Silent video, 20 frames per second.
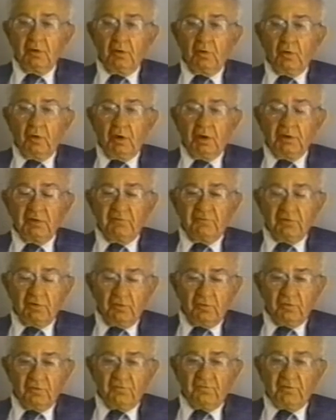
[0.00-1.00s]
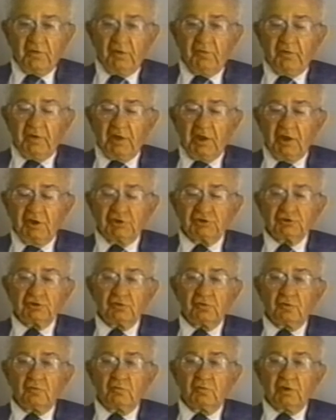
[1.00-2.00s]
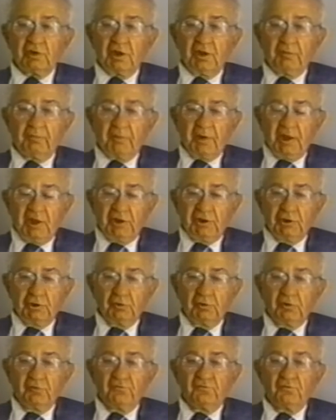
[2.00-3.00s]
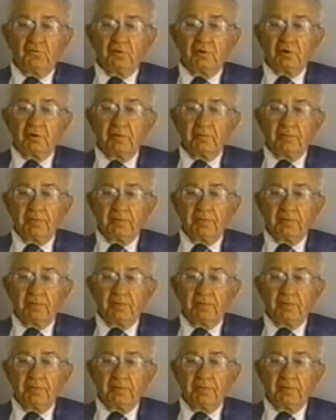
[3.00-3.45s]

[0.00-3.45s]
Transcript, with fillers: all of those variations with a manual for